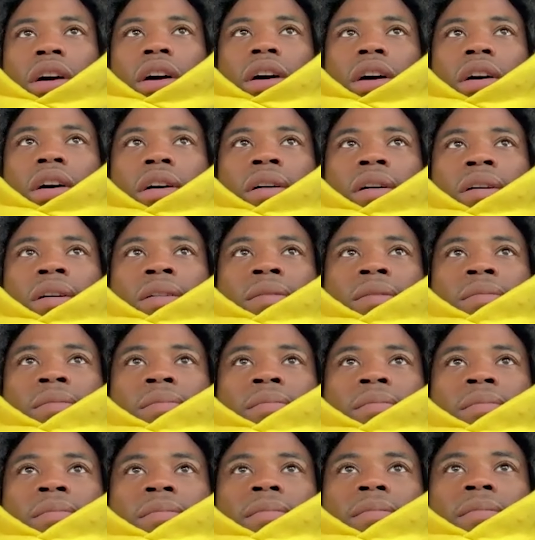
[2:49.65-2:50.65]

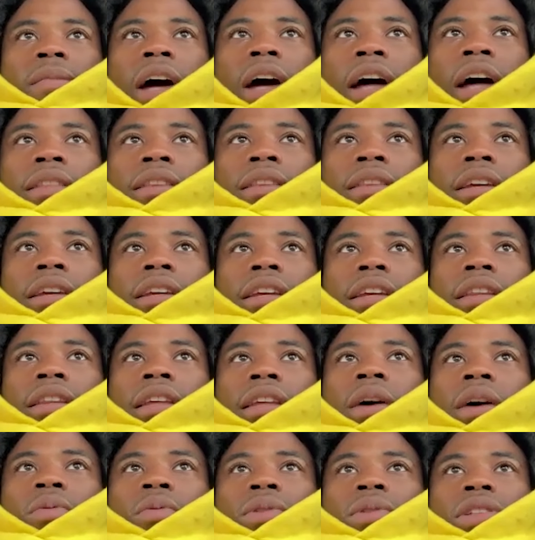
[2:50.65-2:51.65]
I think
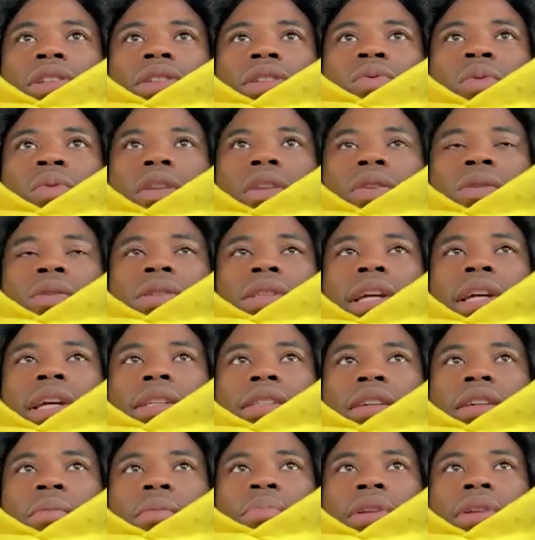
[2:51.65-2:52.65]
that was just one of those
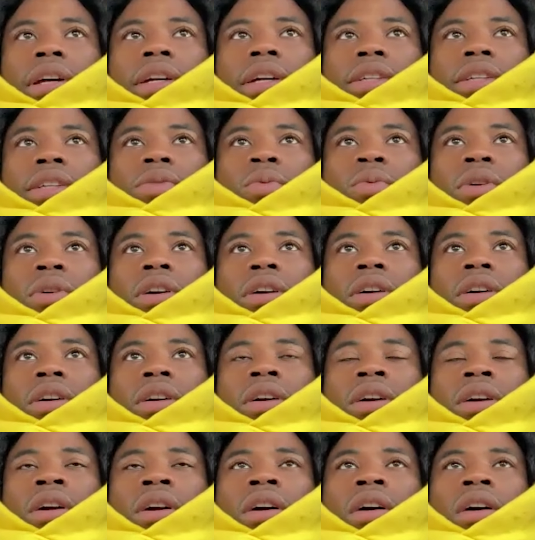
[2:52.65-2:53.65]
heads up plays where,